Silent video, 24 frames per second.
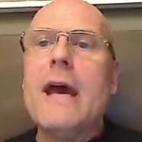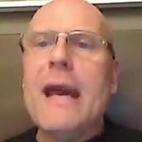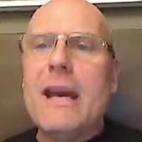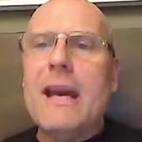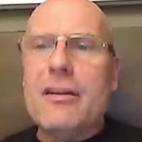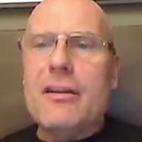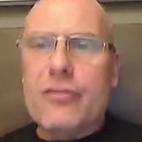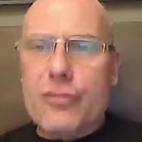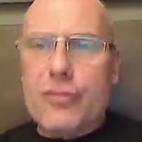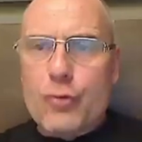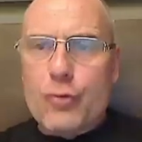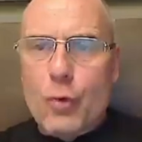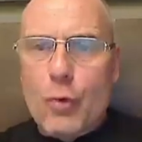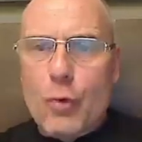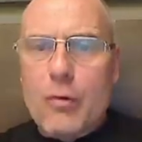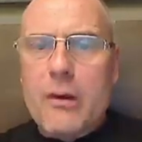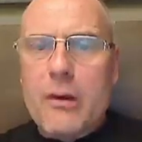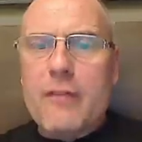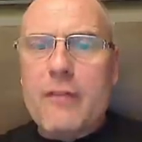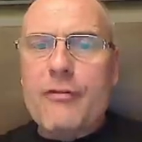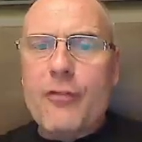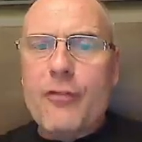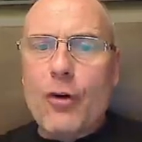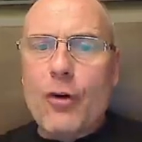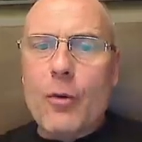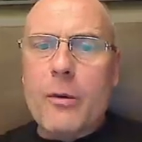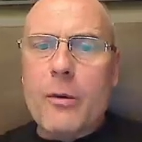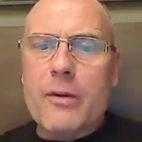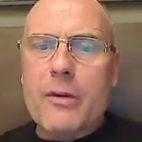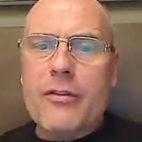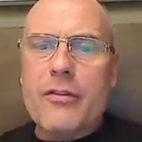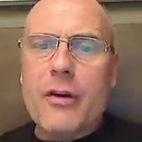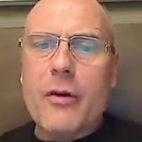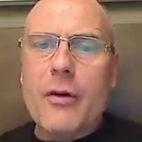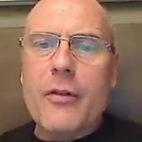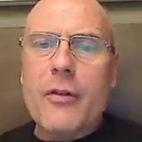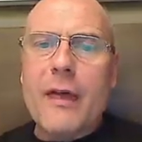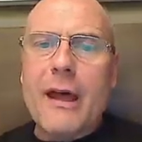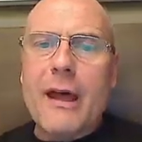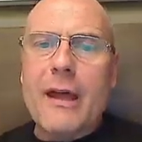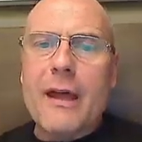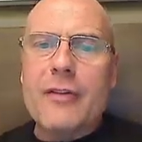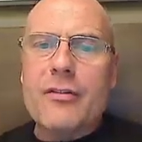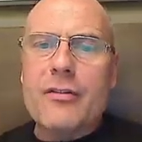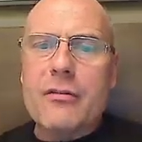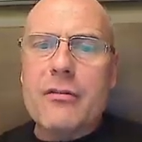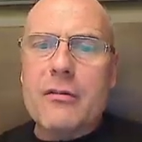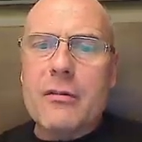a story forward so
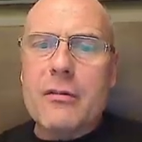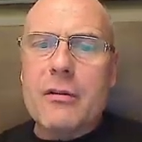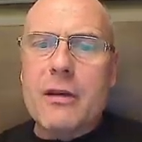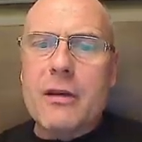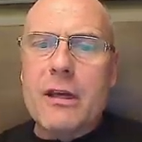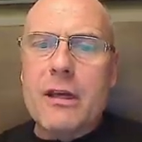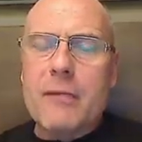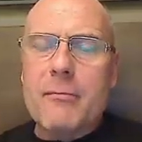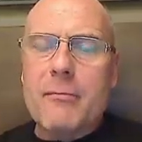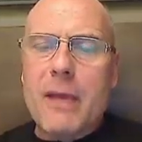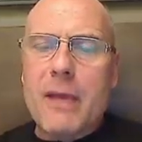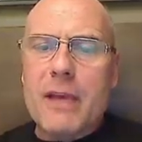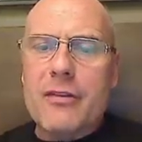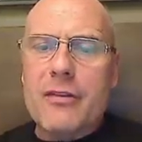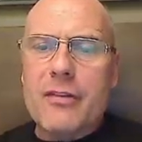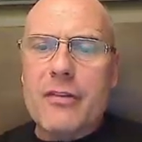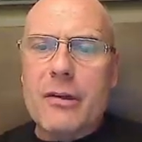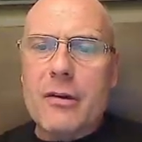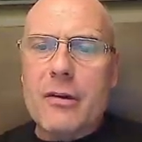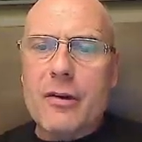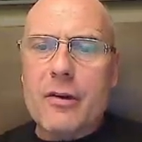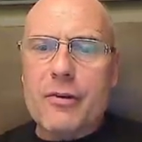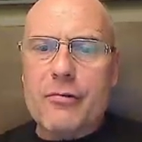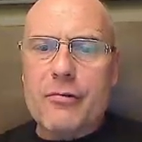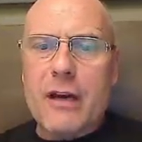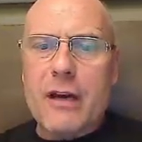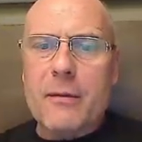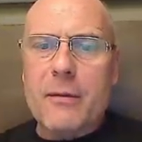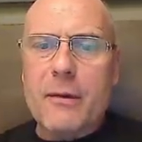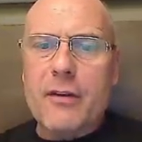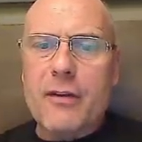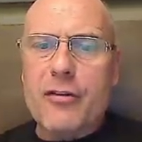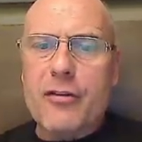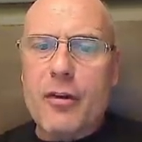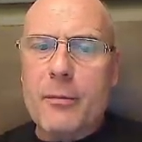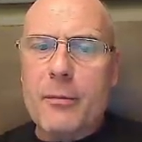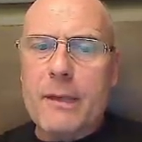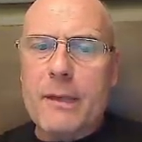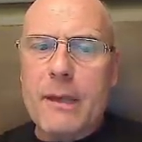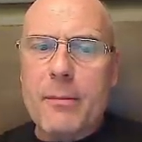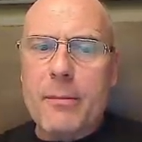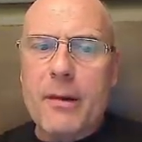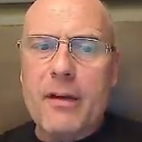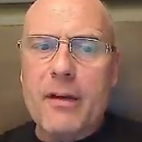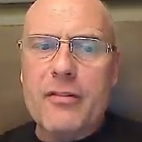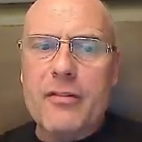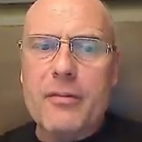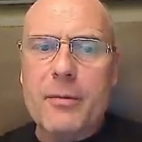that it makes it look as credible as humanly
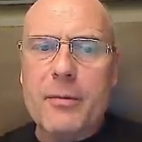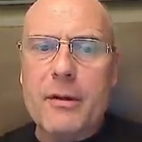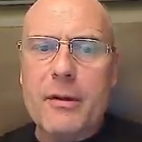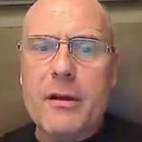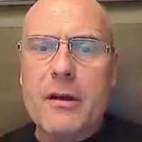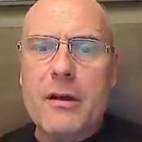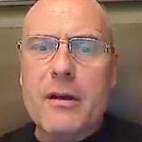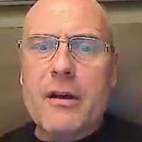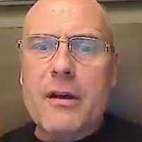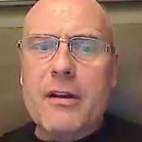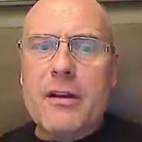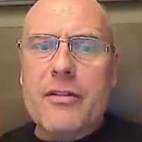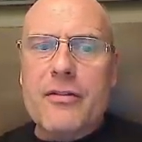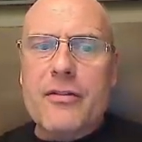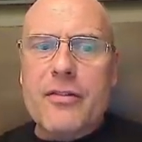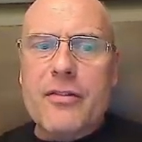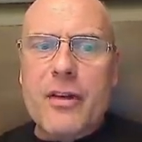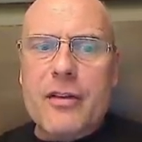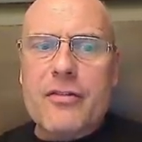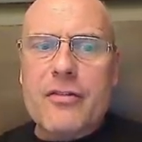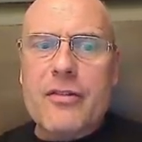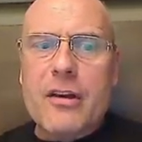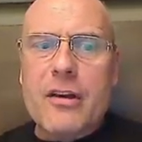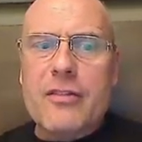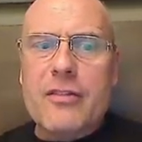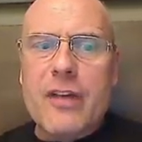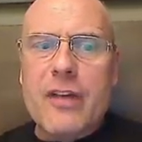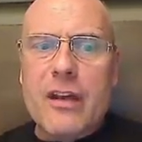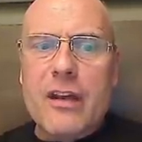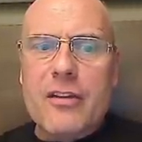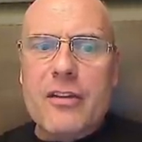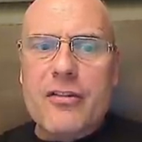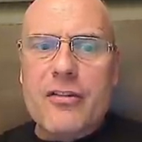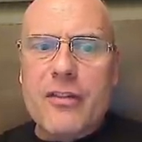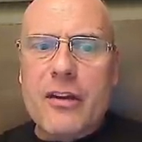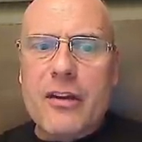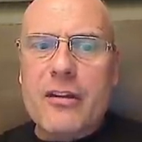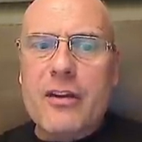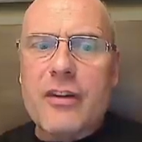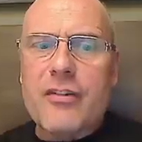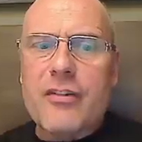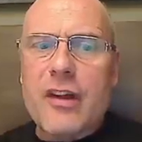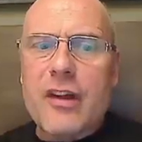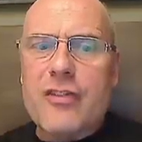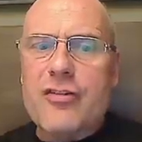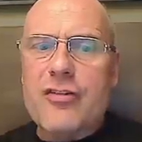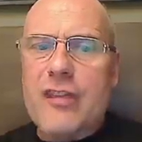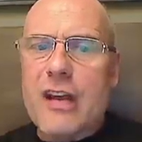possible. Such sudden
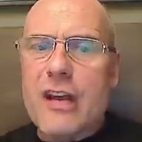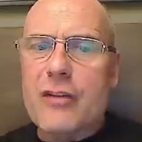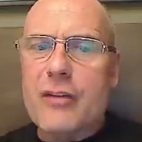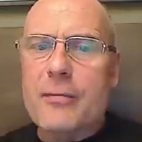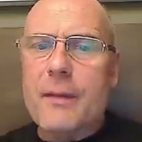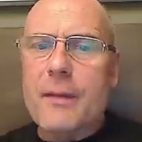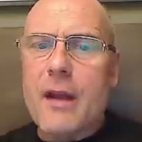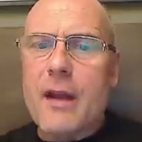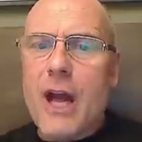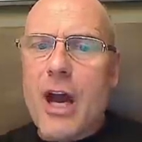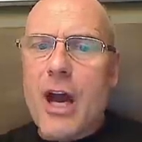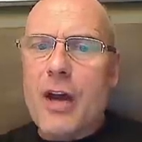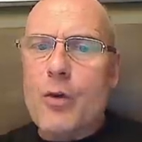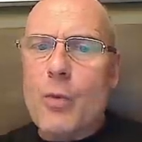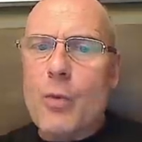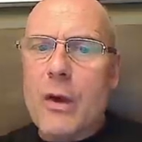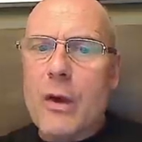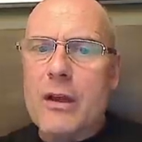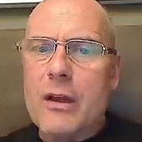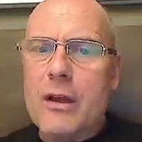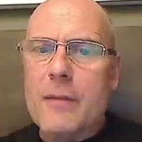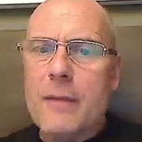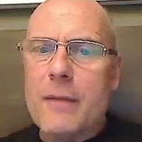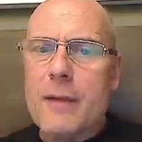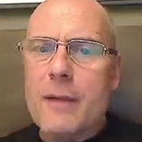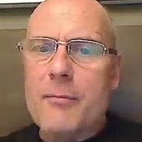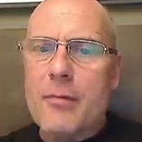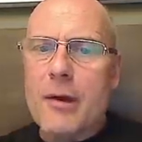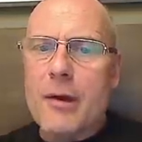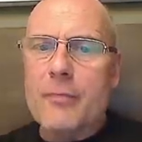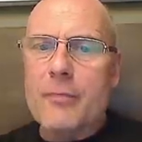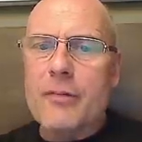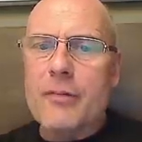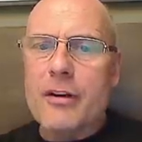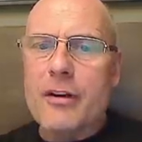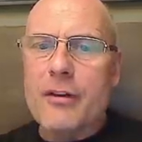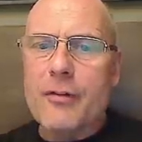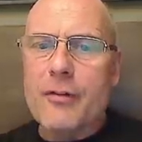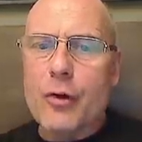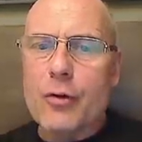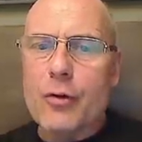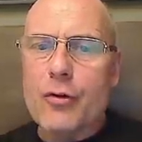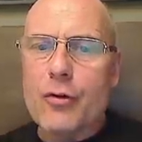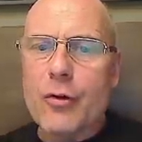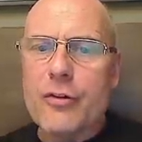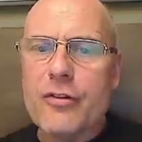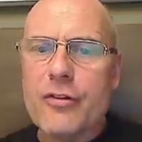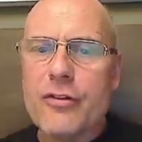attention has been unwelcome and prompted
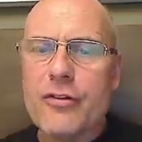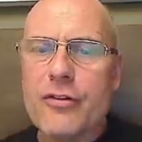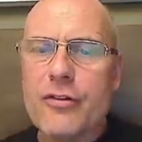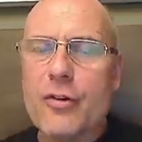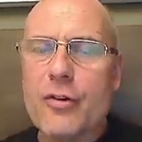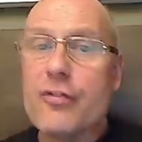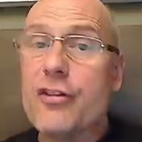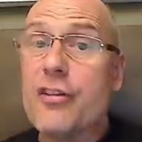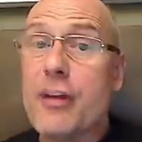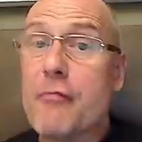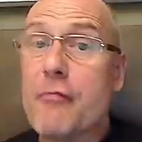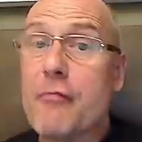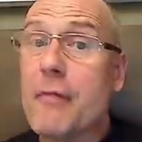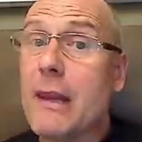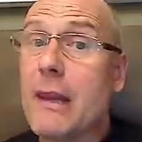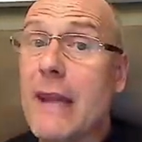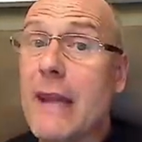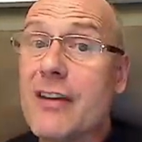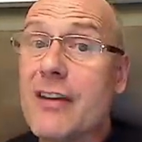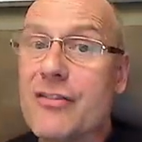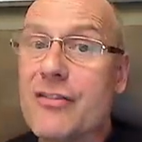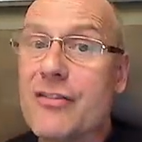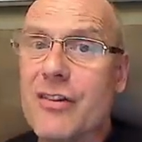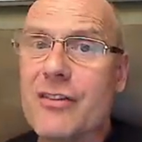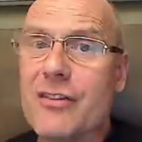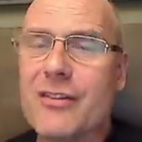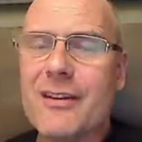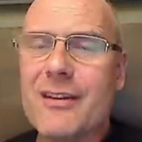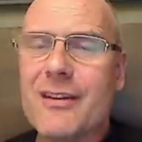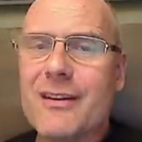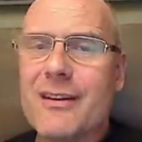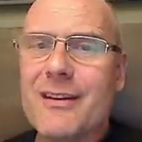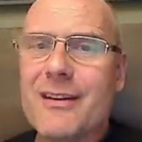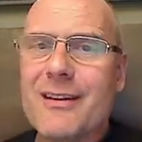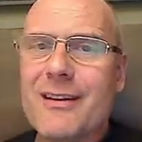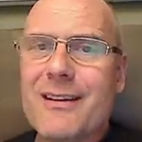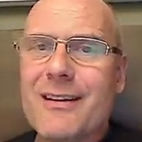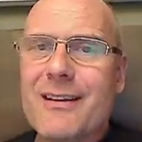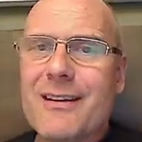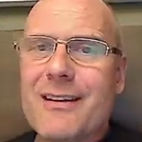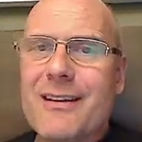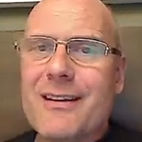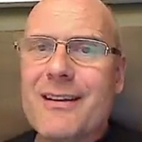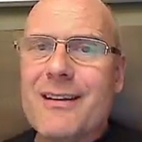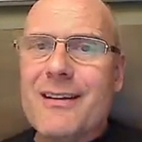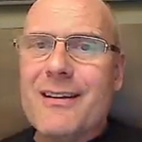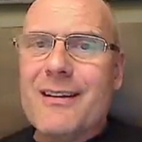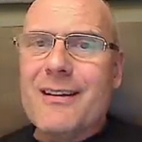difficult choices. So she's a reluctant
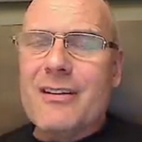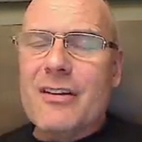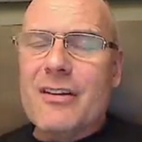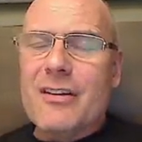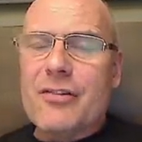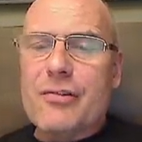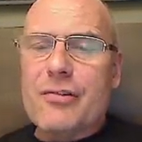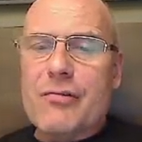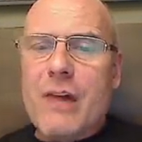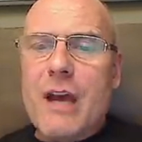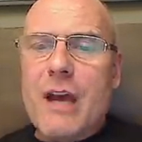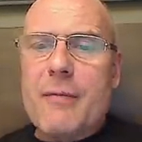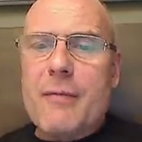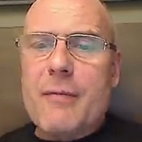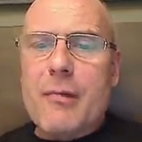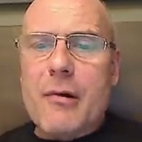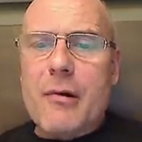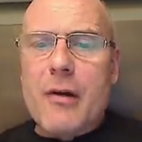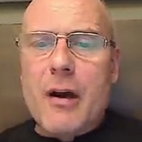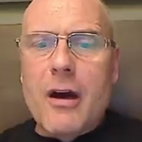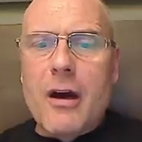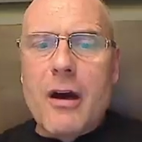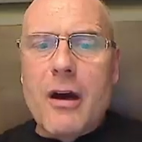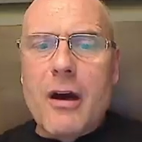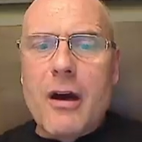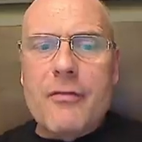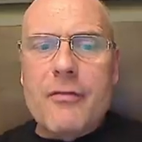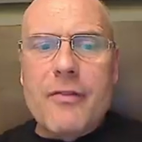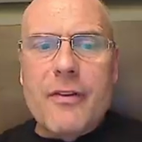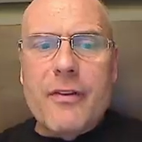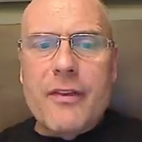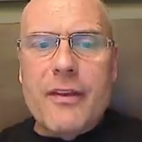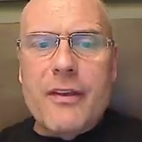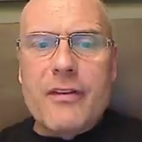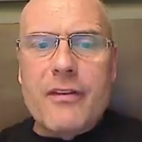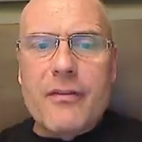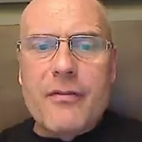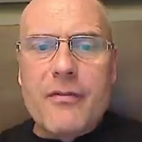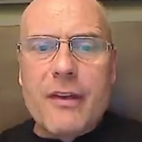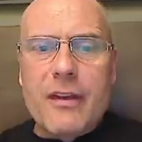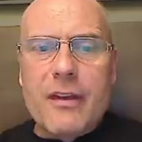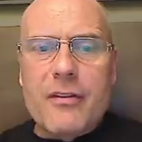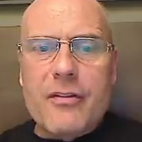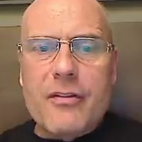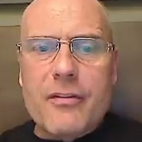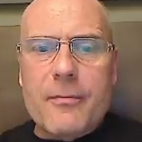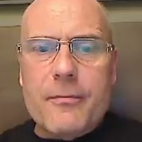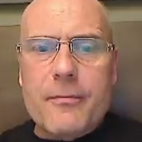describer of these
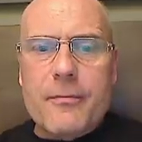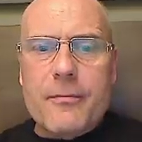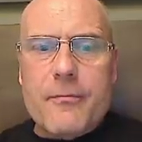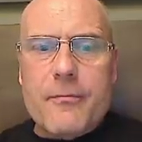events.